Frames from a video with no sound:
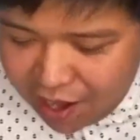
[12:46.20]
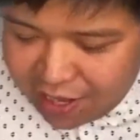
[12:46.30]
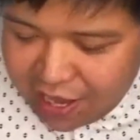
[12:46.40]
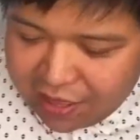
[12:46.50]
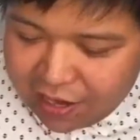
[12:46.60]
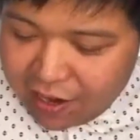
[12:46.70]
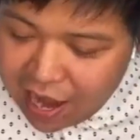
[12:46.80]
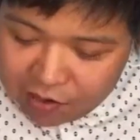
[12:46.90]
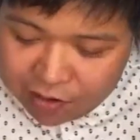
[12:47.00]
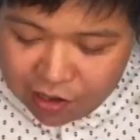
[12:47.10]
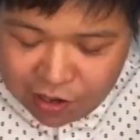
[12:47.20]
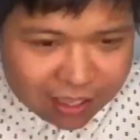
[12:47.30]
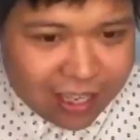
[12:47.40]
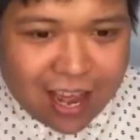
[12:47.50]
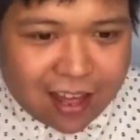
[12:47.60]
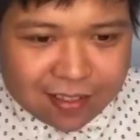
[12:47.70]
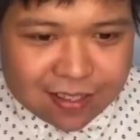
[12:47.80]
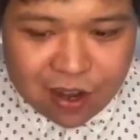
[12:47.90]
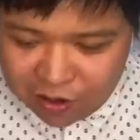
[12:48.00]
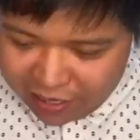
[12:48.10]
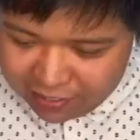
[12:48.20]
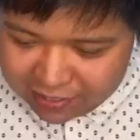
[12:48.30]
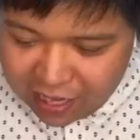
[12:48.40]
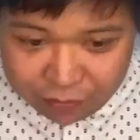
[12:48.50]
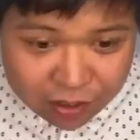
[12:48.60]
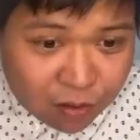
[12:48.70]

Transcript: Okay, then now looking at the song itself,